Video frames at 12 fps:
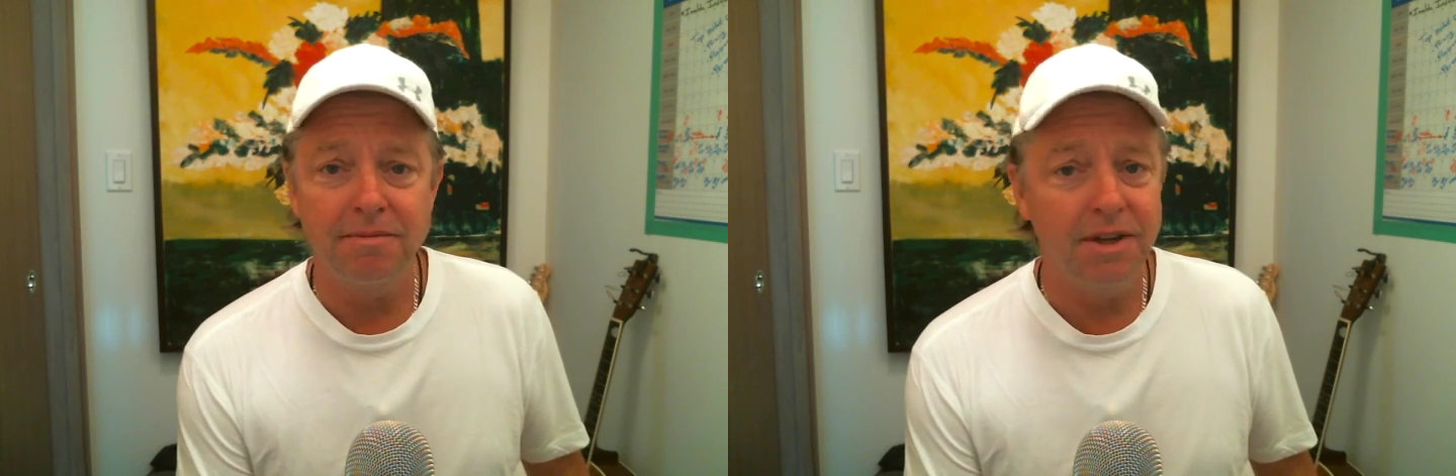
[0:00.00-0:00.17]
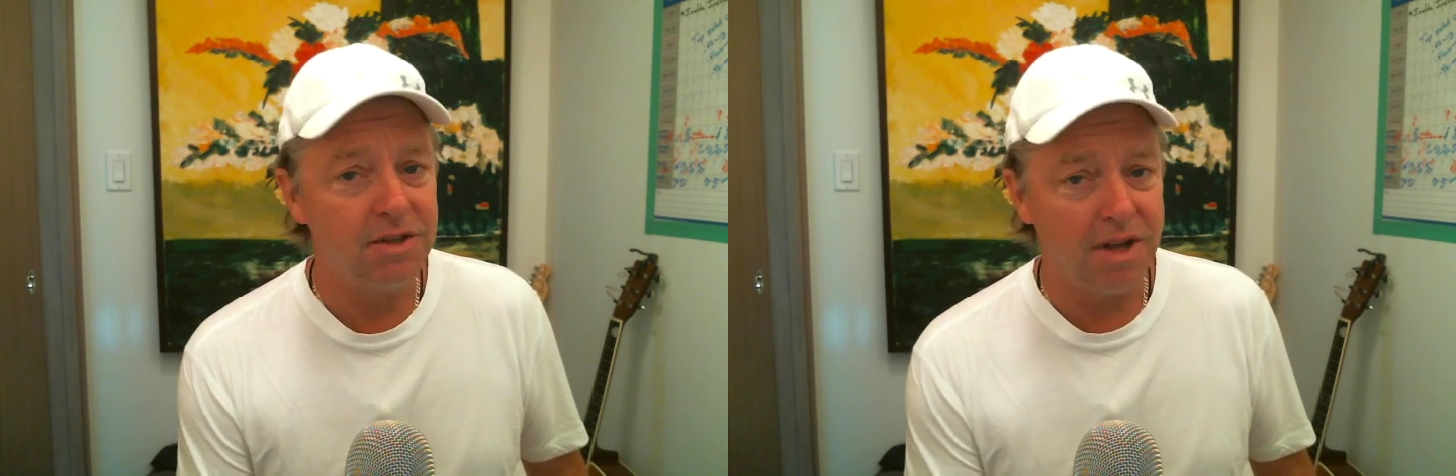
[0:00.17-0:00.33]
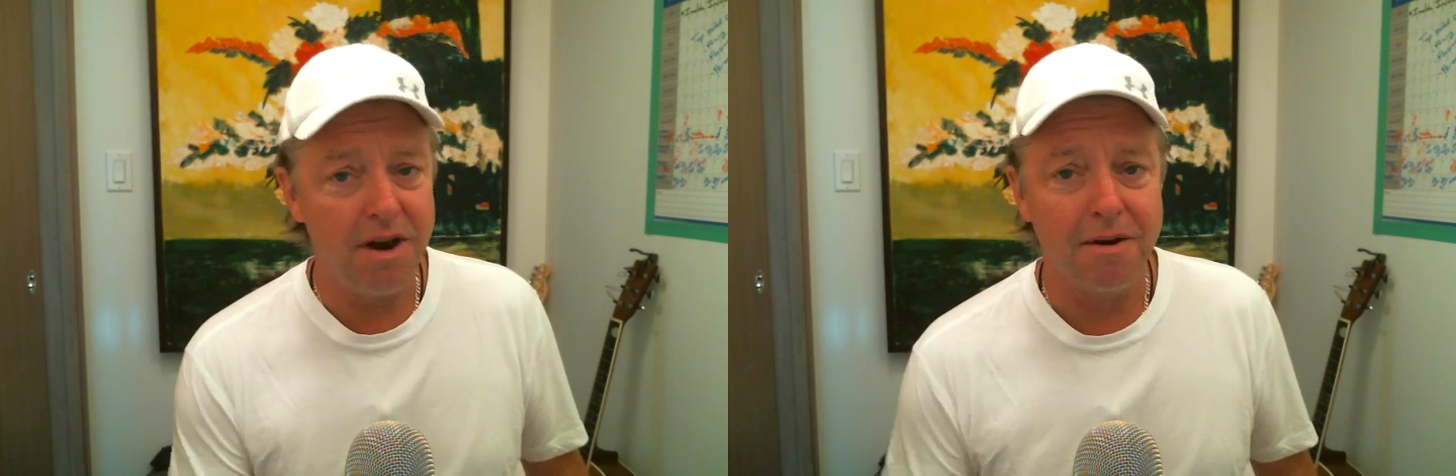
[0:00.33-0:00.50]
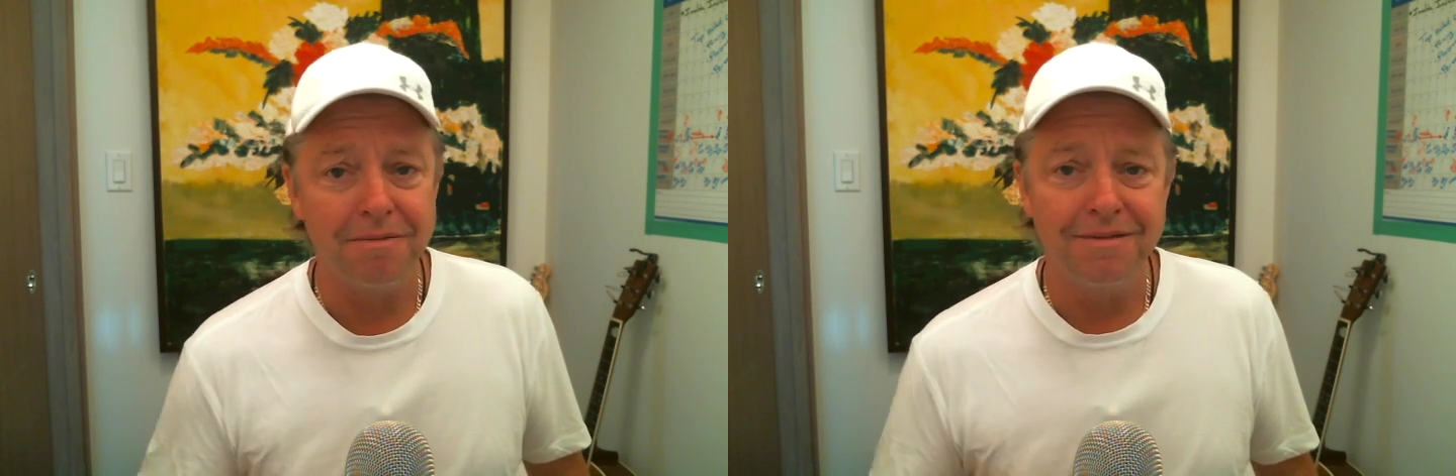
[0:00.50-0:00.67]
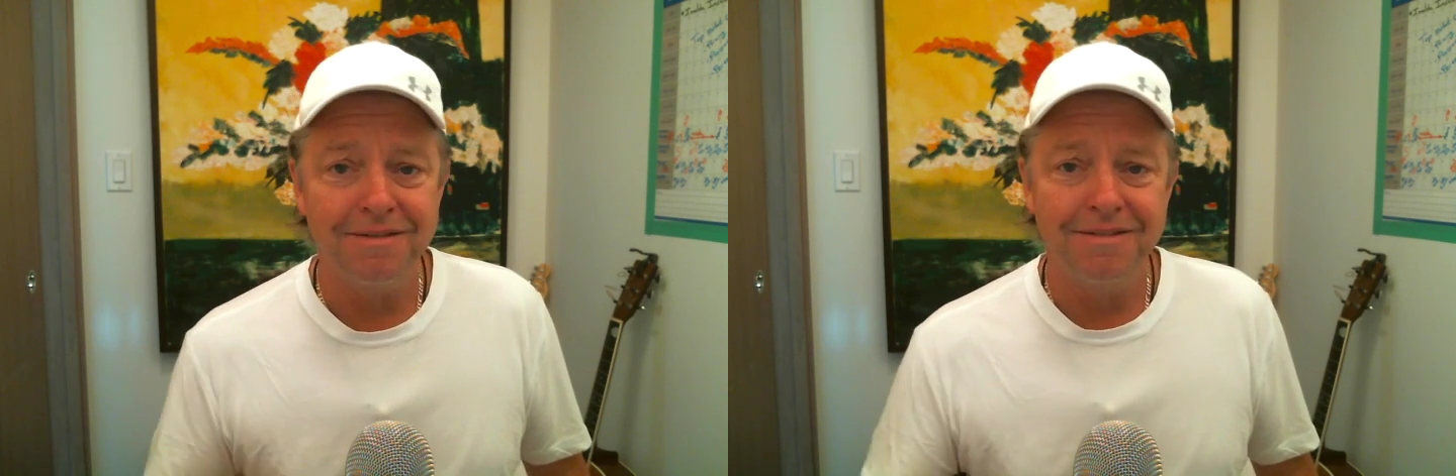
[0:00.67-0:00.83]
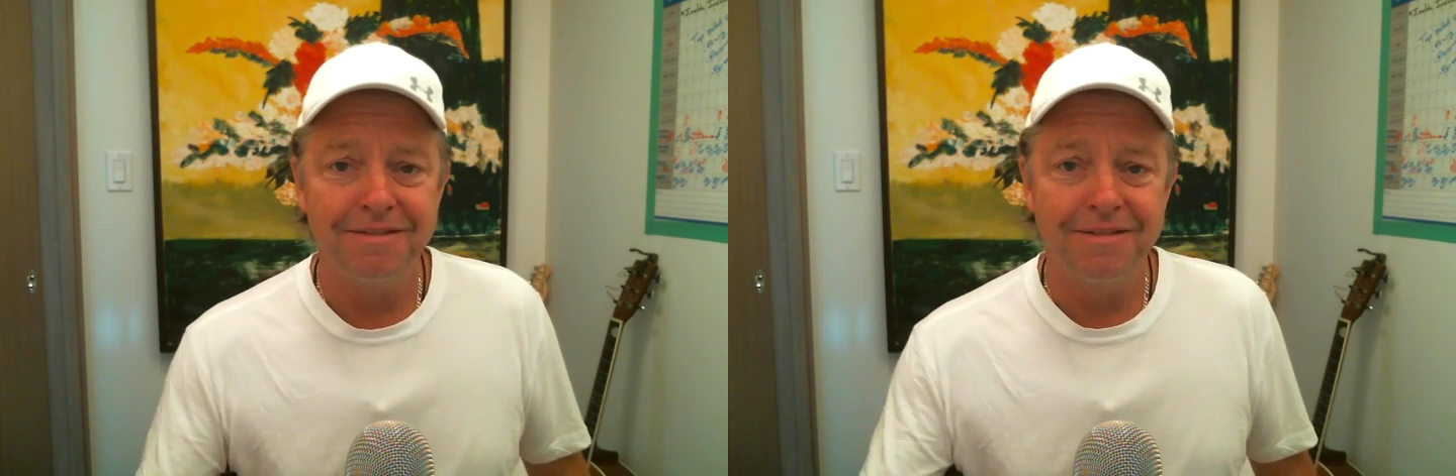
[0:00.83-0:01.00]
It's there.
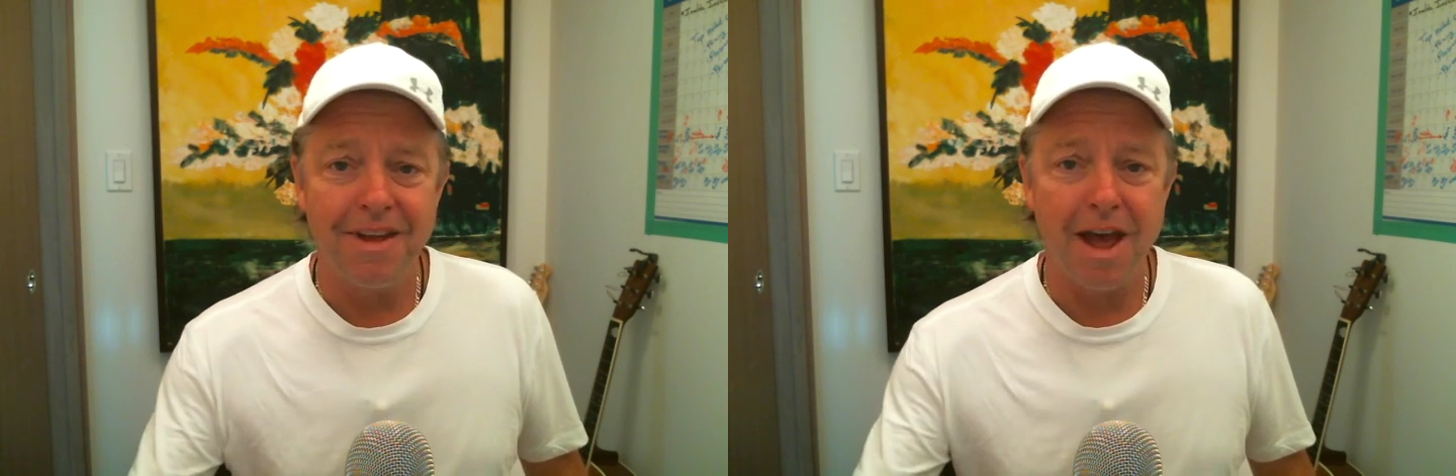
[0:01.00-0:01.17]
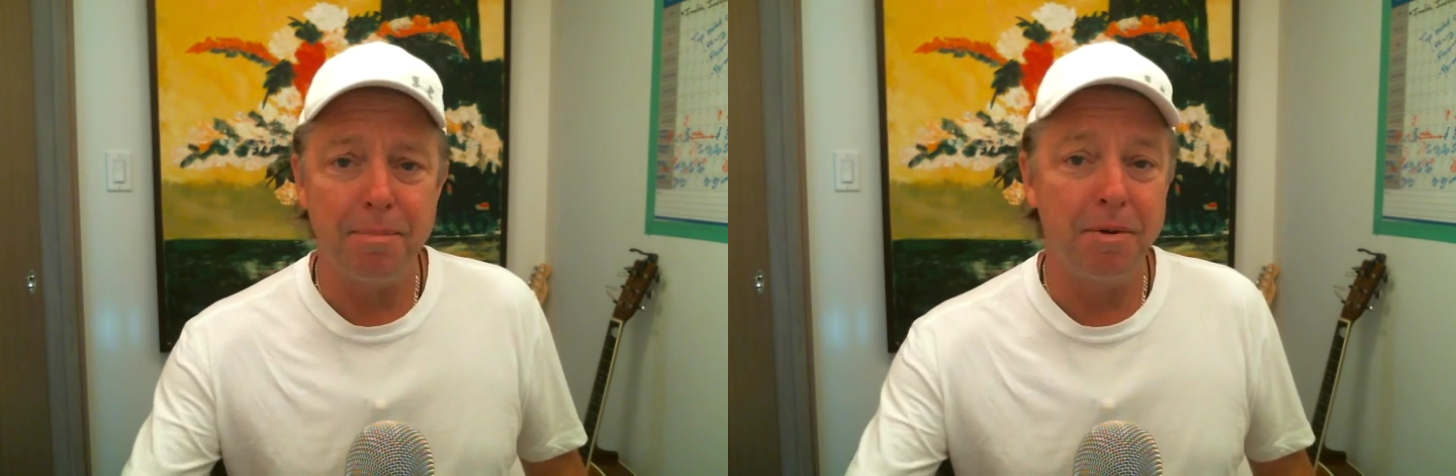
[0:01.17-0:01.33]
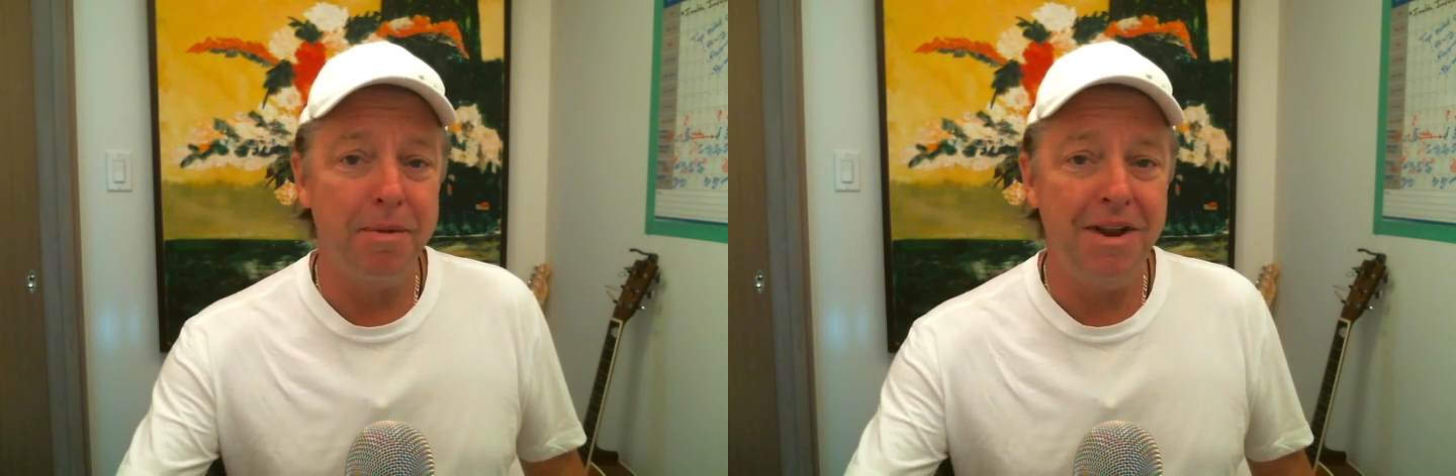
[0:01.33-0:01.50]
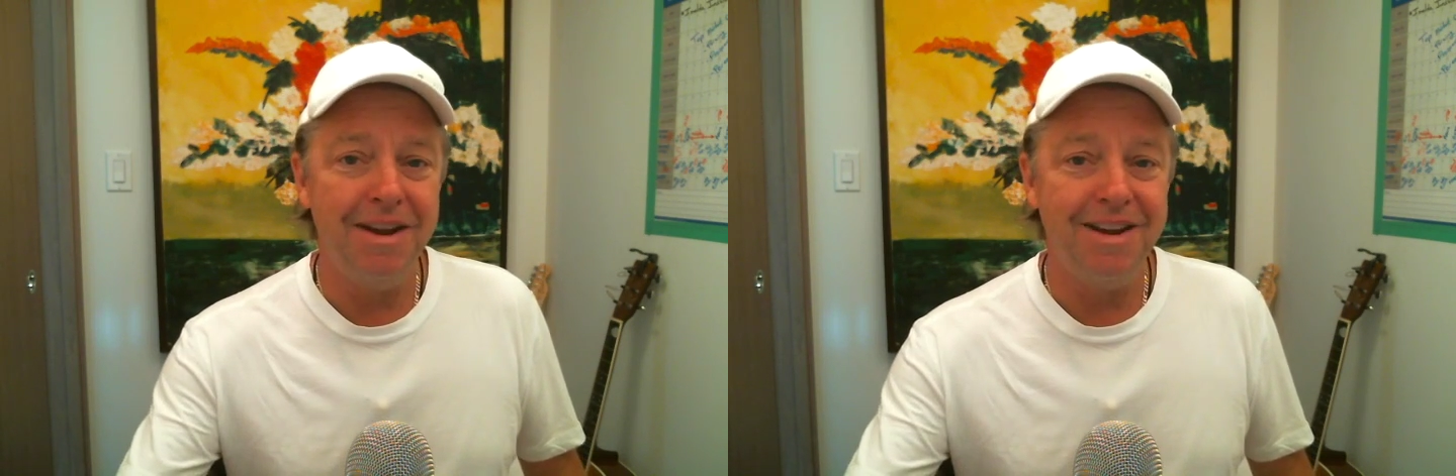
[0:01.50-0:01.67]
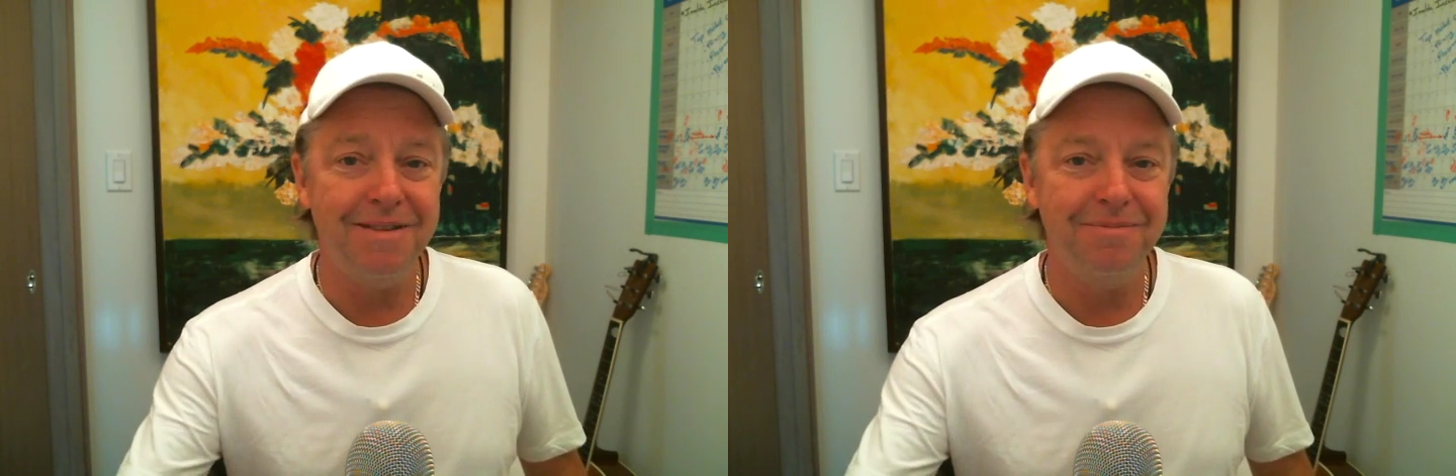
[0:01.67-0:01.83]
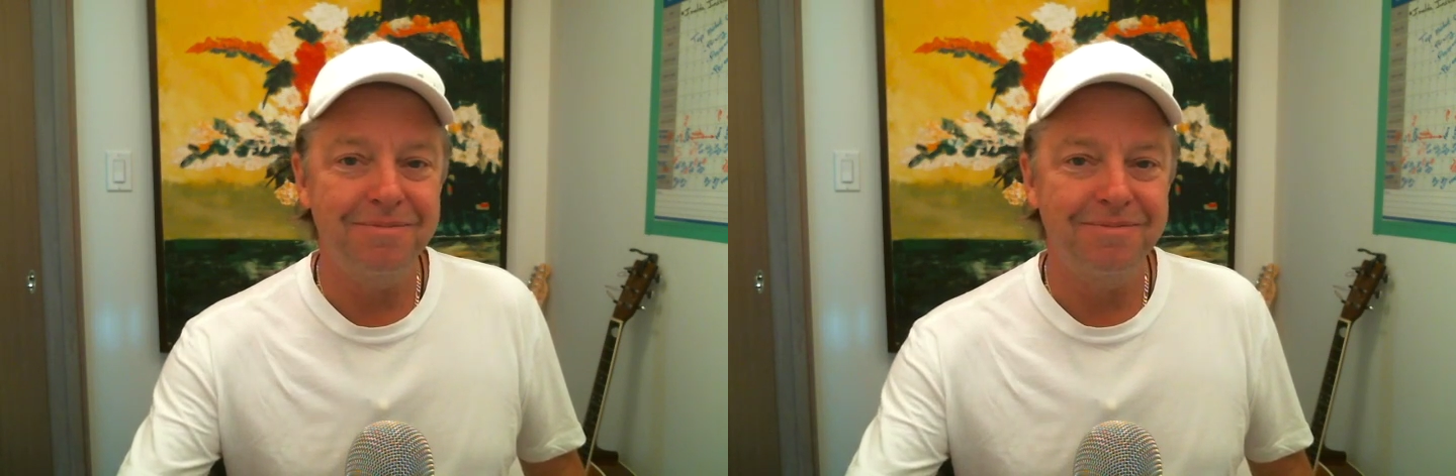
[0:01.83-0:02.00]
Happy Monday.